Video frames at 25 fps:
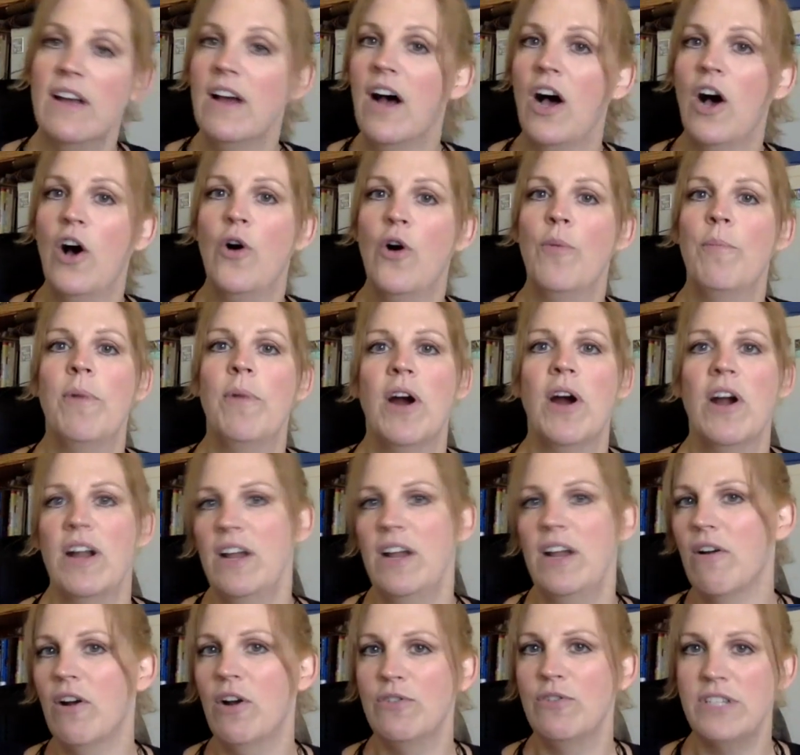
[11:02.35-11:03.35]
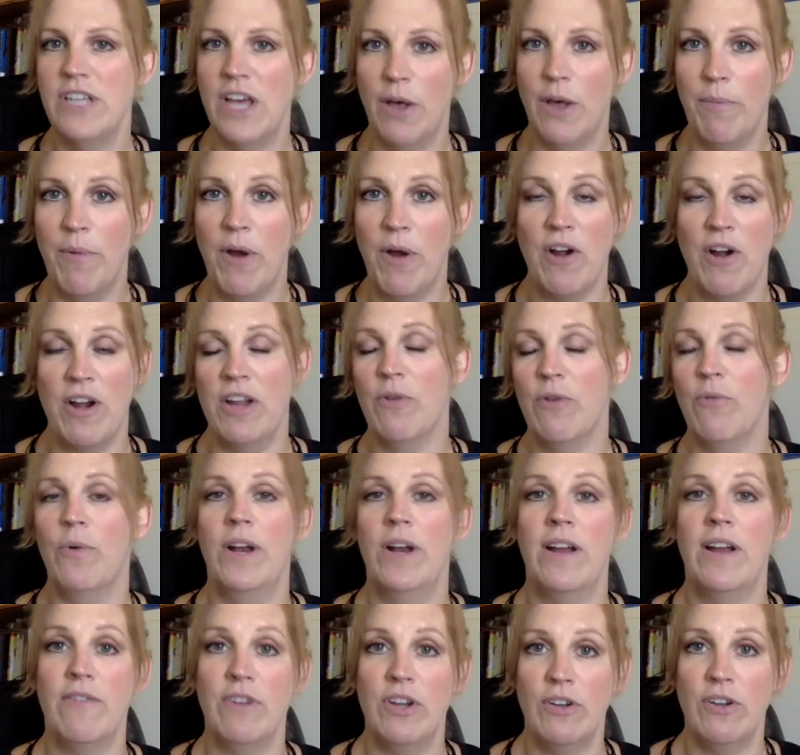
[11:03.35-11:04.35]
home party, your hotel party, or
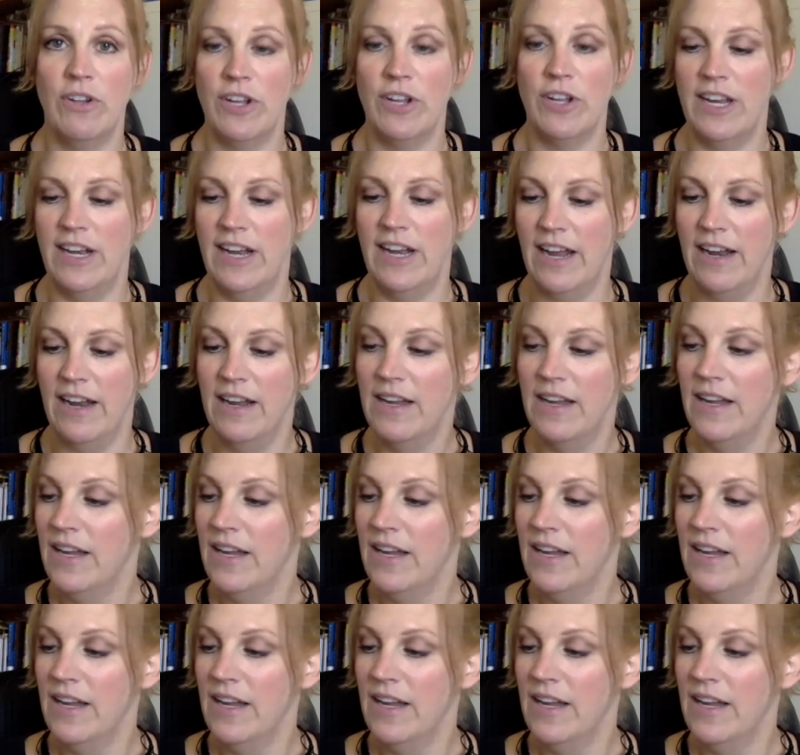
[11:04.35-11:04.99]
whatever you're looking at.